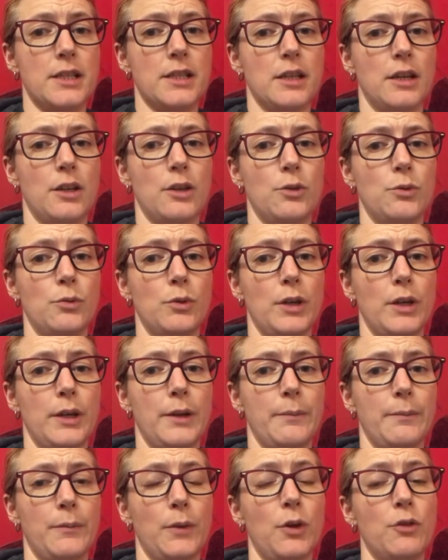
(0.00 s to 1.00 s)
So
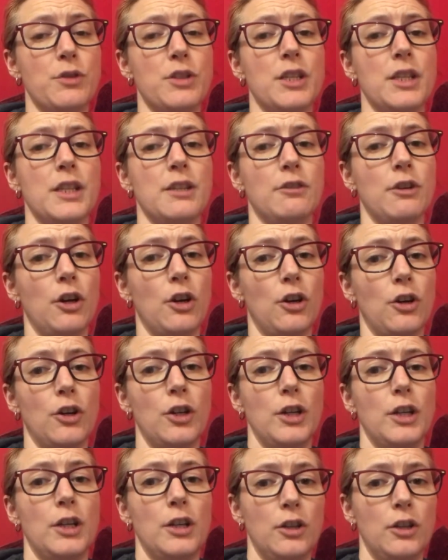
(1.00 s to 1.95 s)
obviously there are